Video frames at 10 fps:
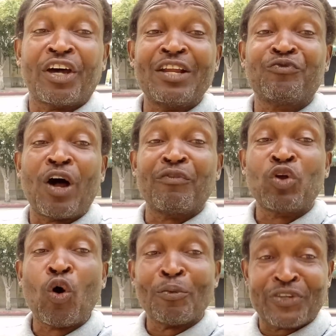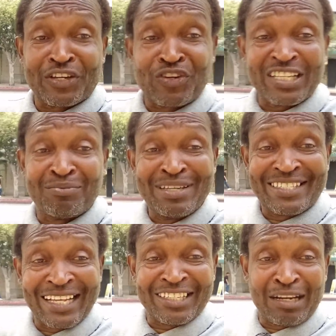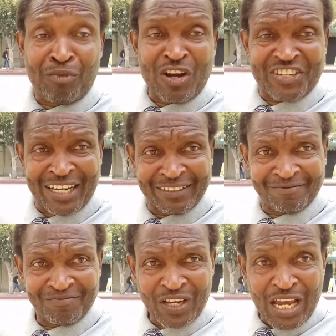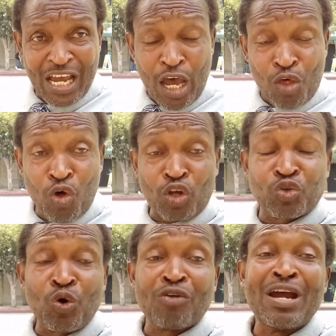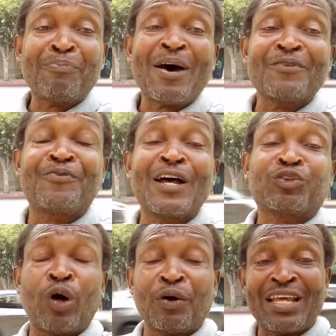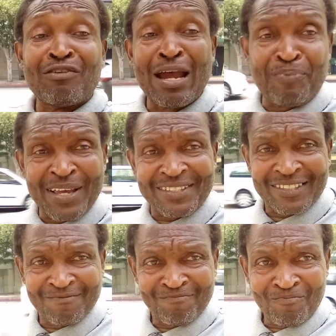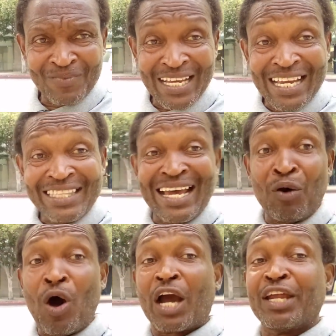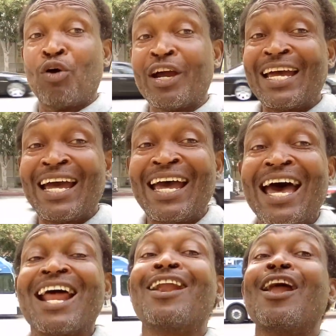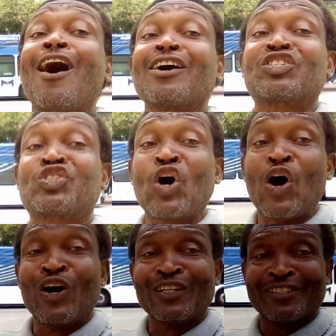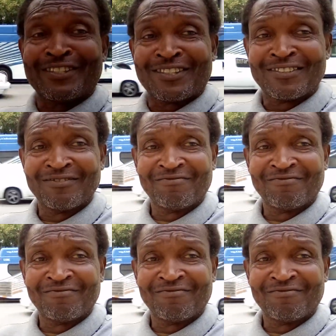got involved in homosexuality, bestiality, and abortion. Those who were raped and failed to out their rapists, they are walking around here, lost souls.